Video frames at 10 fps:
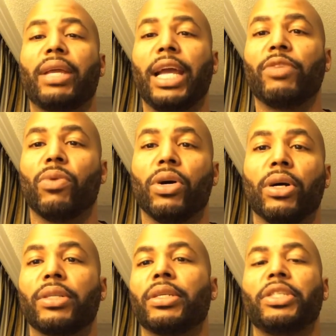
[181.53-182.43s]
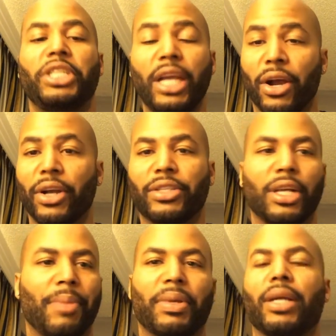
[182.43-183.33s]
the case was, she heard
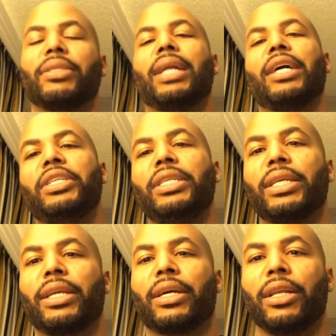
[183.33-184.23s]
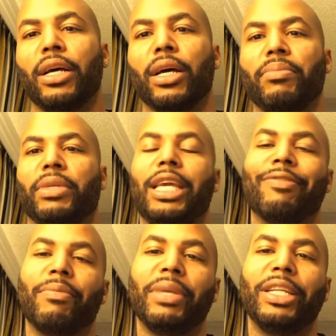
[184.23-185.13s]
something because now she's in the club
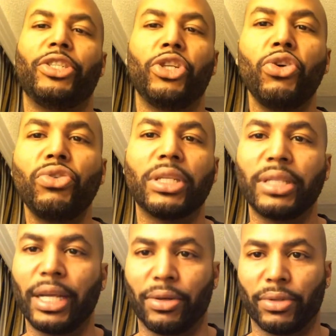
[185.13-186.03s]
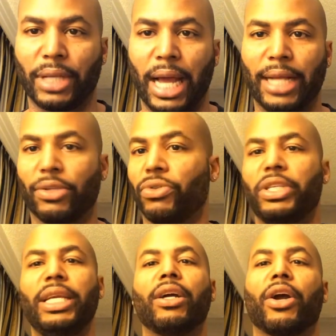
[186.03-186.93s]
giving me choosing signals, guys. So
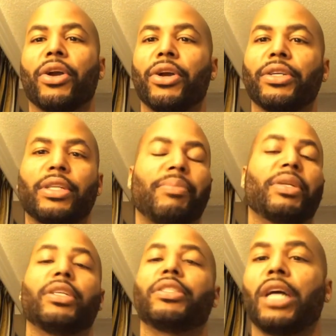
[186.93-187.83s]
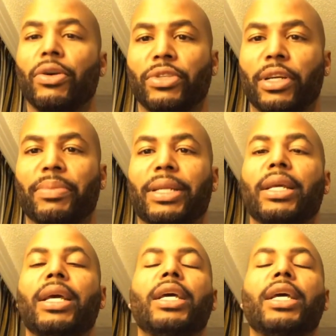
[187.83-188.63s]
she either heard something or saw something.